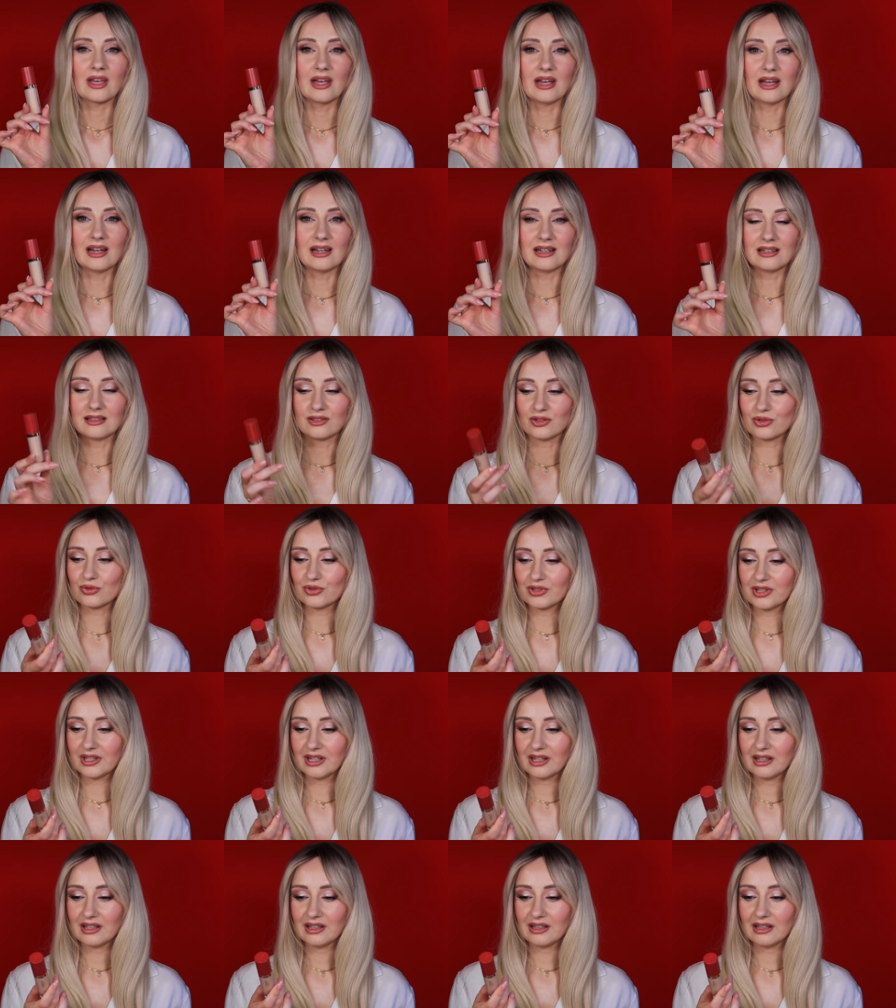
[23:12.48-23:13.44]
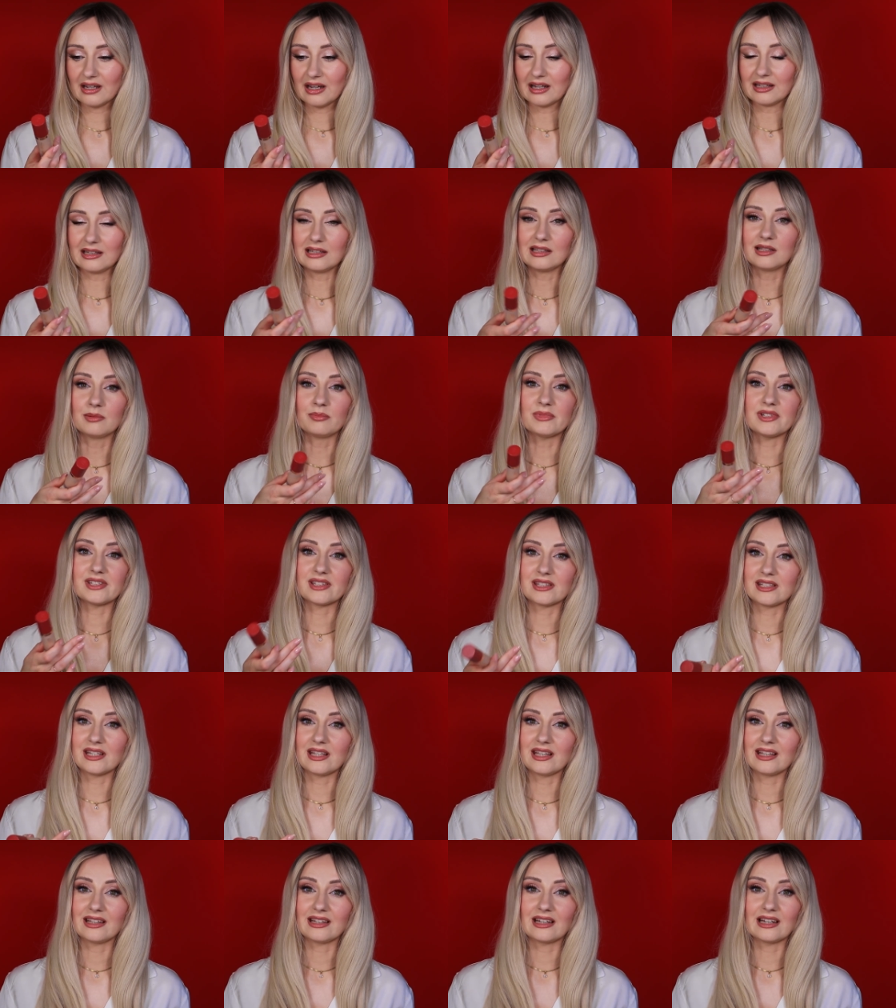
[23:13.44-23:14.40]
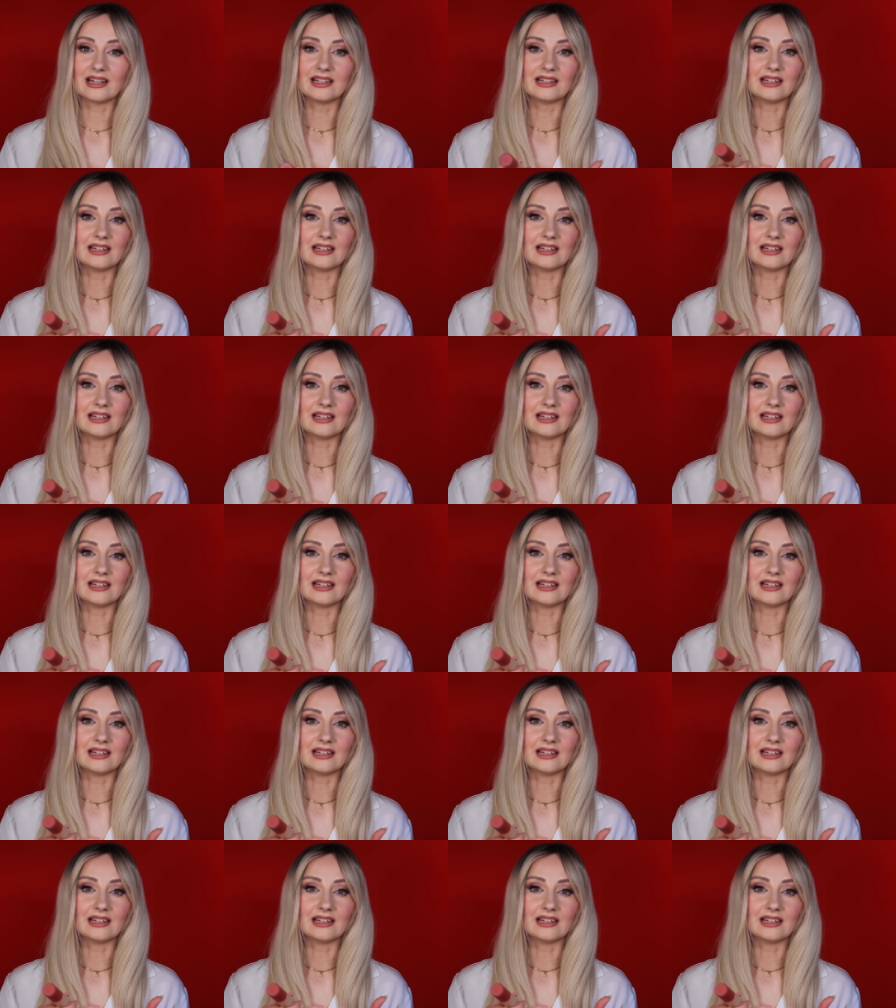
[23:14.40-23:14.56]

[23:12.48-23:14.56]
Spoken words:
And today I did a mistake.